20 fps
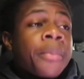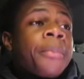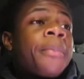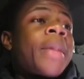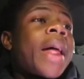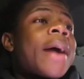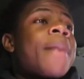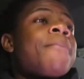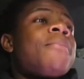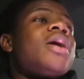
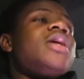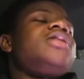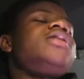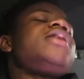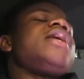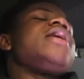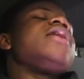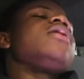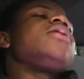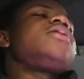Like
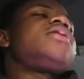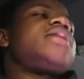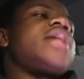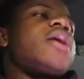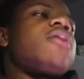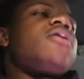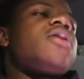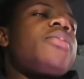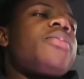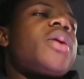Mustang
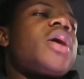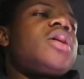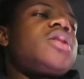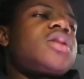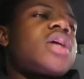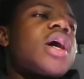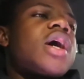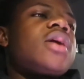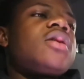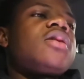sound the best
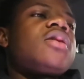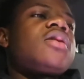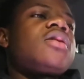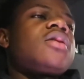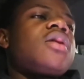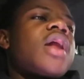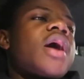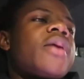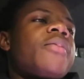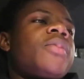kinda.
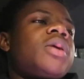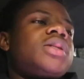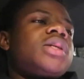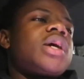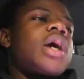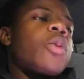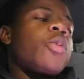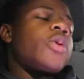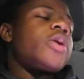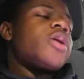Like Mustang
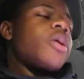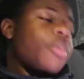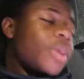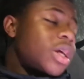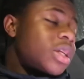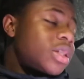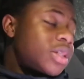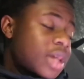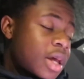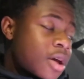had one of the
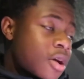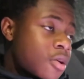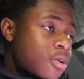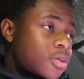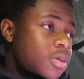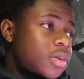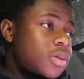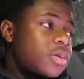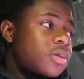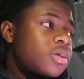best
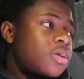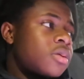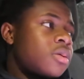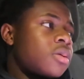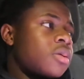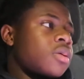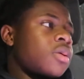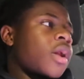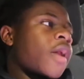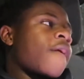sounds,
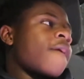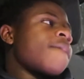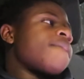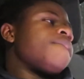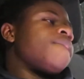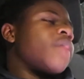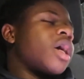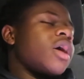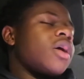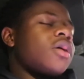
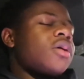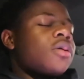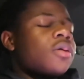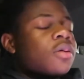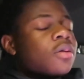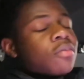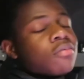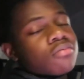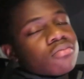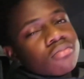but
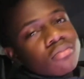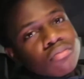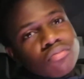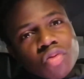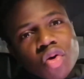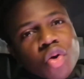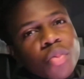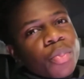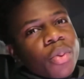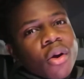
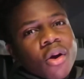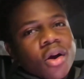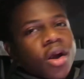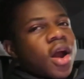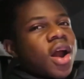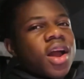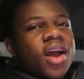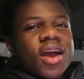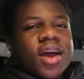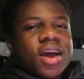Mopar
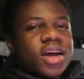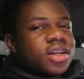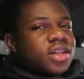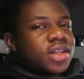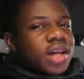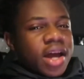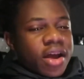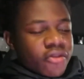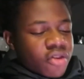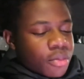has
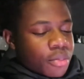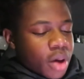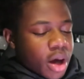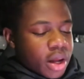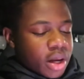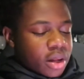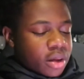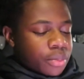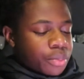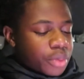
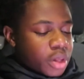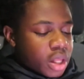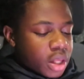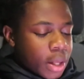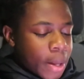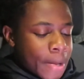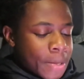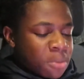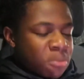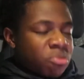everybody beat.
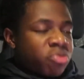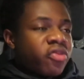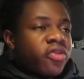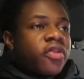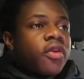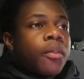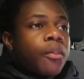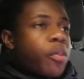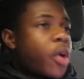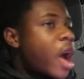
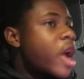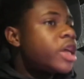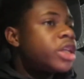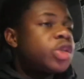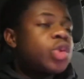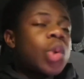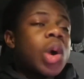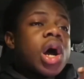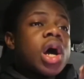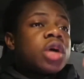For price
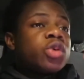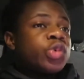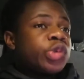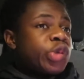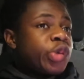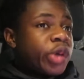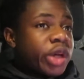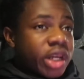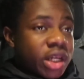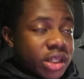wise, what you
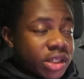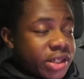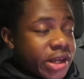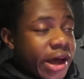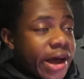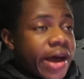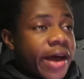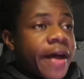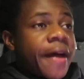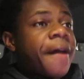get
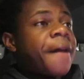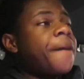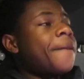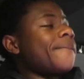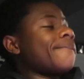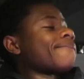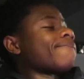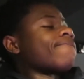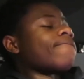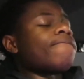inside,
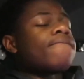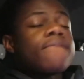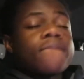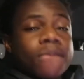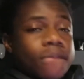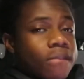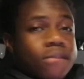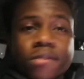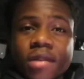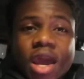
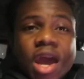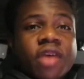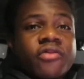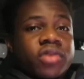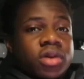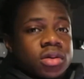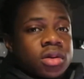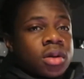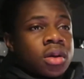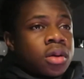
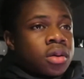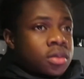everything.